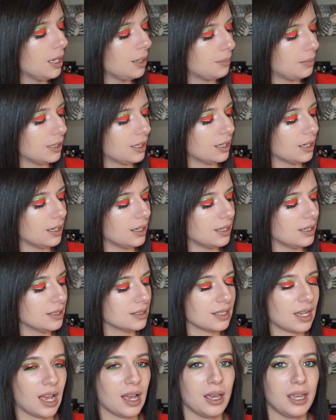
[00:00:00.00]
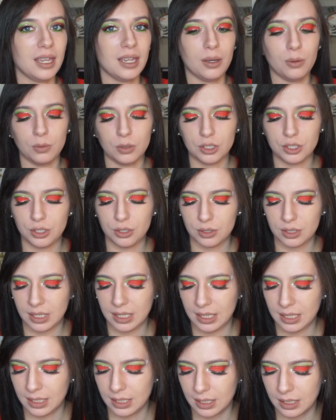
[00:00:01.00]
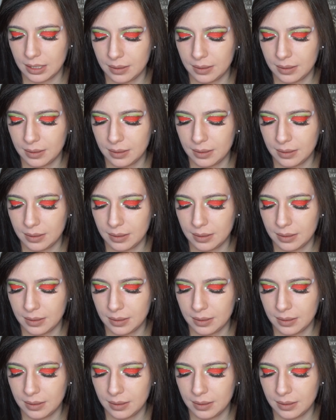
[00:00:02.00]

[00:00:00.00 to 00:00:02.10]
because I was using